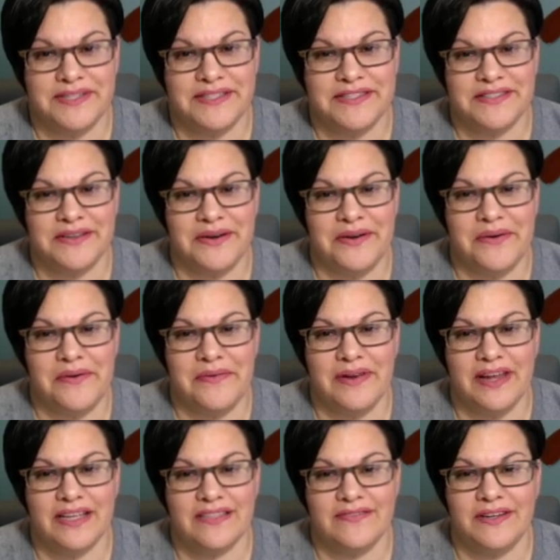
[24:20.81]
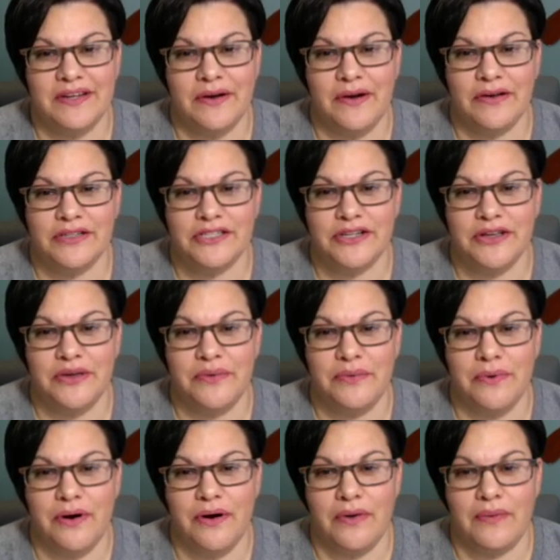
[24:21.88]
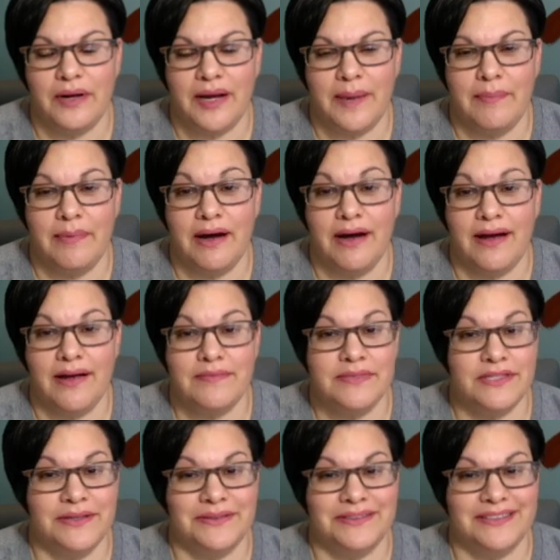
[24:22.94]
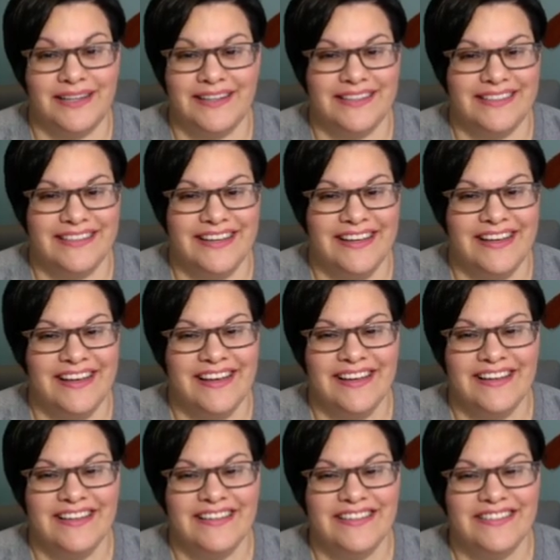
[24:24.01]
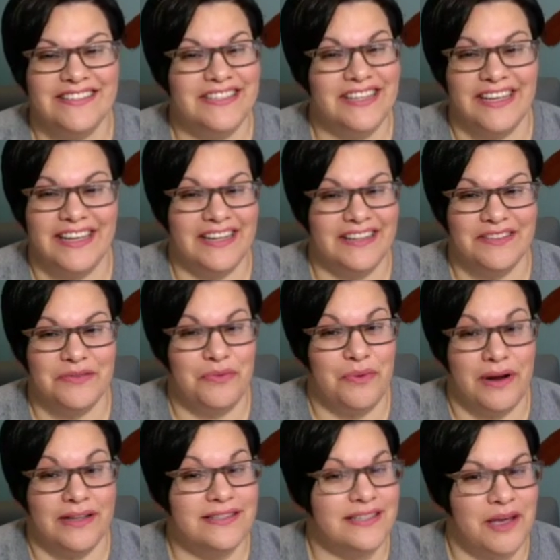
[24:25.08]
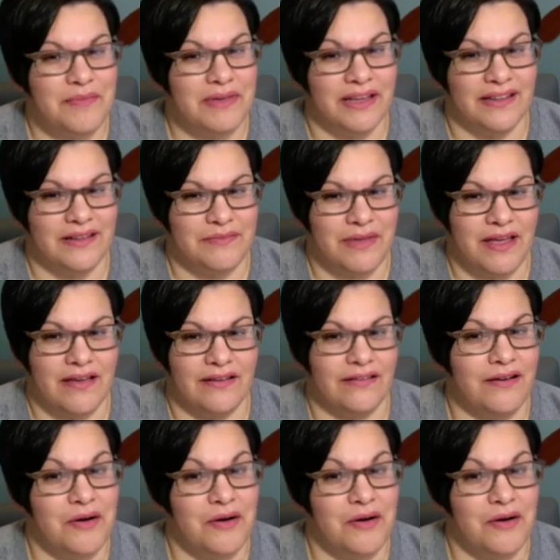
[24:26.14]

So next video, I'll show you all what I bought. I'm so excited to get what's coming in the mail.